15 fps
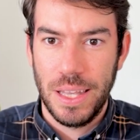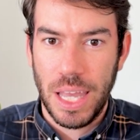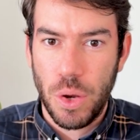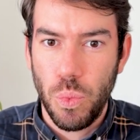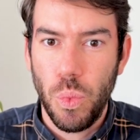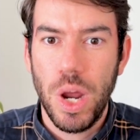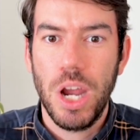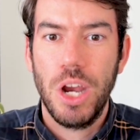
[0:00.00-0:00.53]

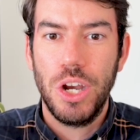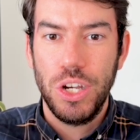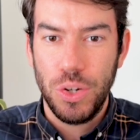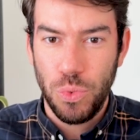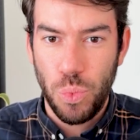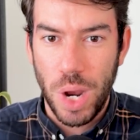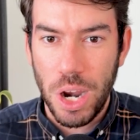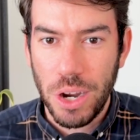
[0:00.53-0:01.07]
Like, where
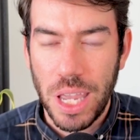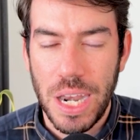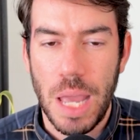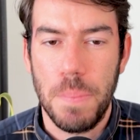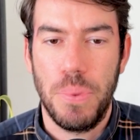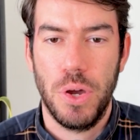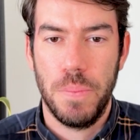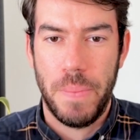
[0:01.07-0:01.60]
can I
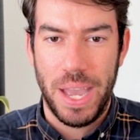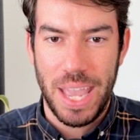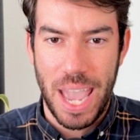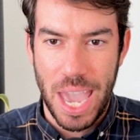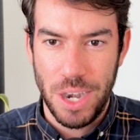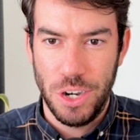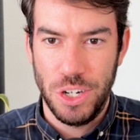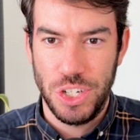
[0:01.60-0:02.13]
put my
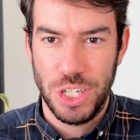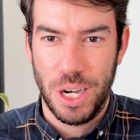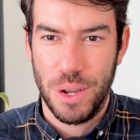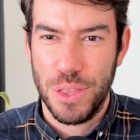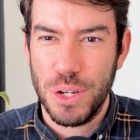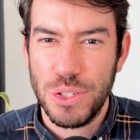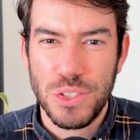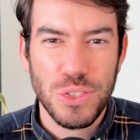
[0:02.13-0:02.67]
energy? Are
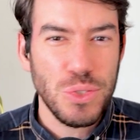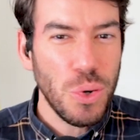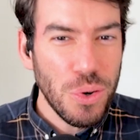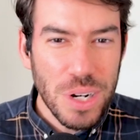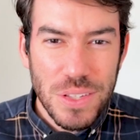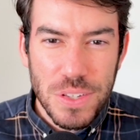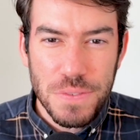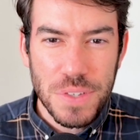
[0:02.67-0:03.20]
there
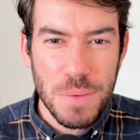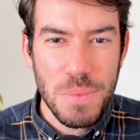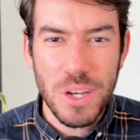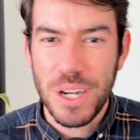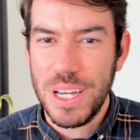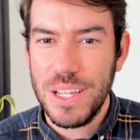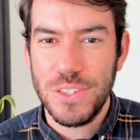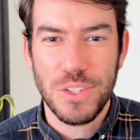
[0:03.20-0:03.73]
stories of
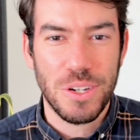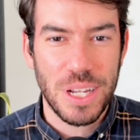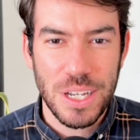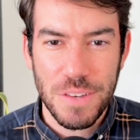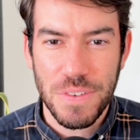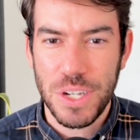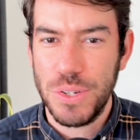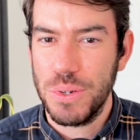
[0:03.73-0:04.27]
communities or
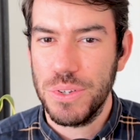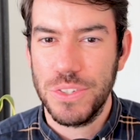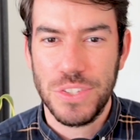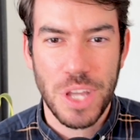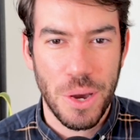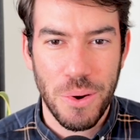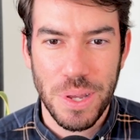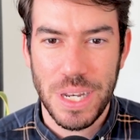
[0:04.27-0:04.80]
individuals
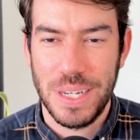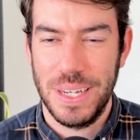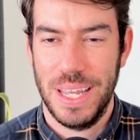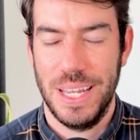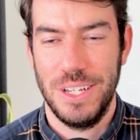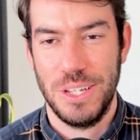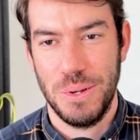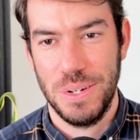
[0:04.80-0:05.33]
going
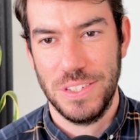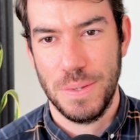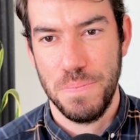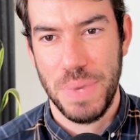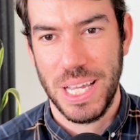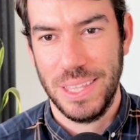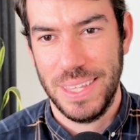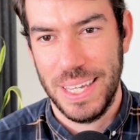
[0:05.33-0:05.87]
and doing some
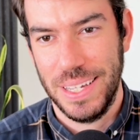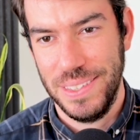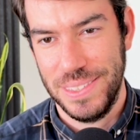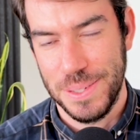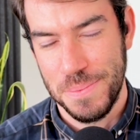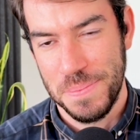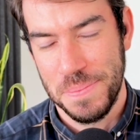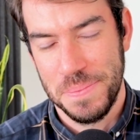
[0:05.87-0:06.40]
big
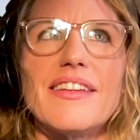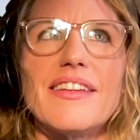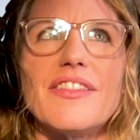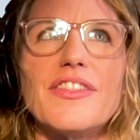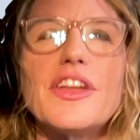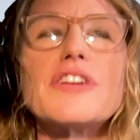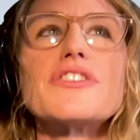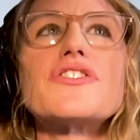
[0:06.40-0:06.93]
things?
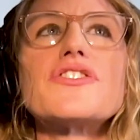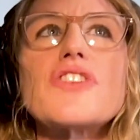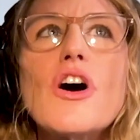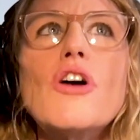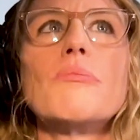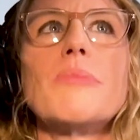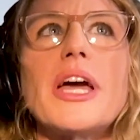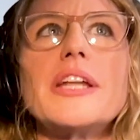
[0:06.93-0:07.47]
There's
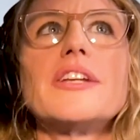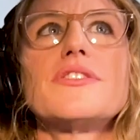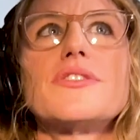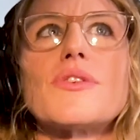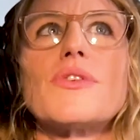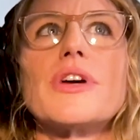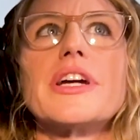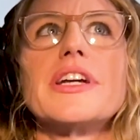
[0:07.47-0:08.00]
so many
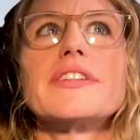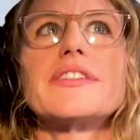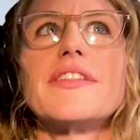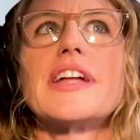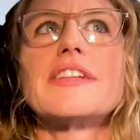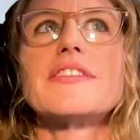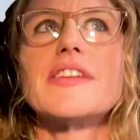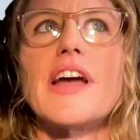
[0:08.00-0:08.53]
stories. And
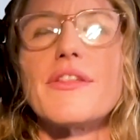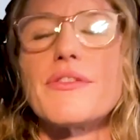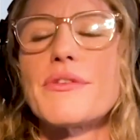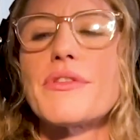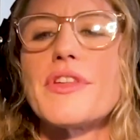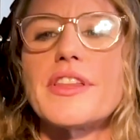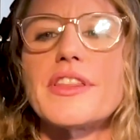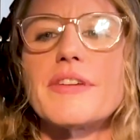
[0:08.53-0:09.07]
that's the other
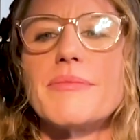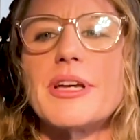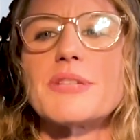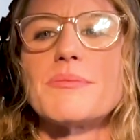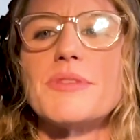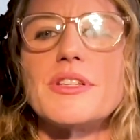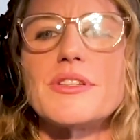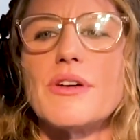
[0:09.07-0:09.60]
thing that makes
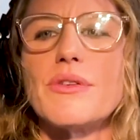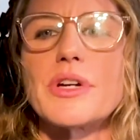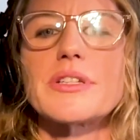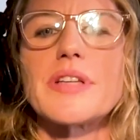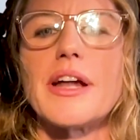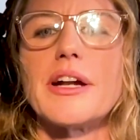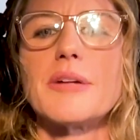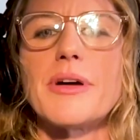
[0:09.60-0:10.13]
me so
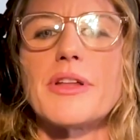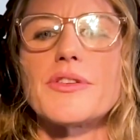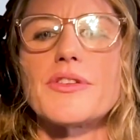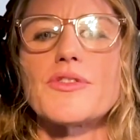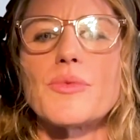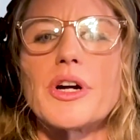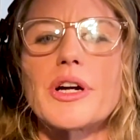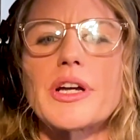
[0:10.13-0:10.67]
excited about
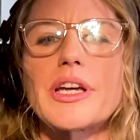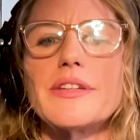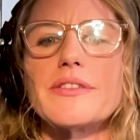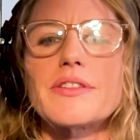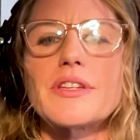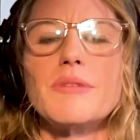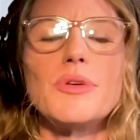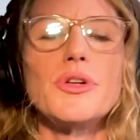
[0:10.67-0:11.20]
this work
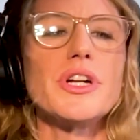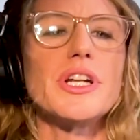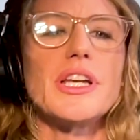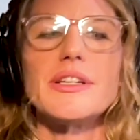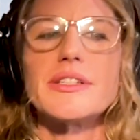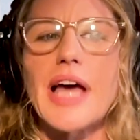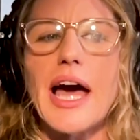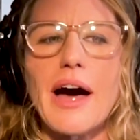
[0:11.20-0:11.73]
is
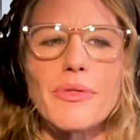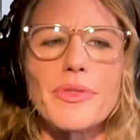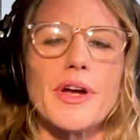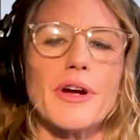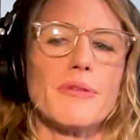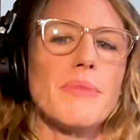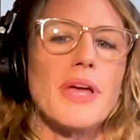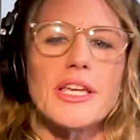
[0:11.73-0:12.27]
community is out
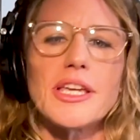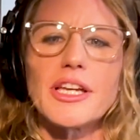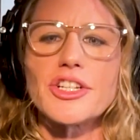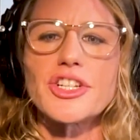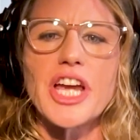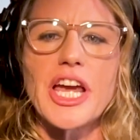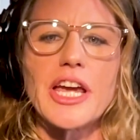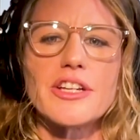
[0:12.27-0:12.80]
there making
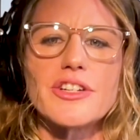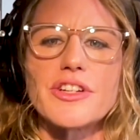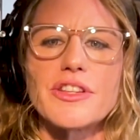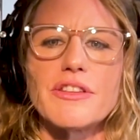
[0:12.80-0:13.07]
change.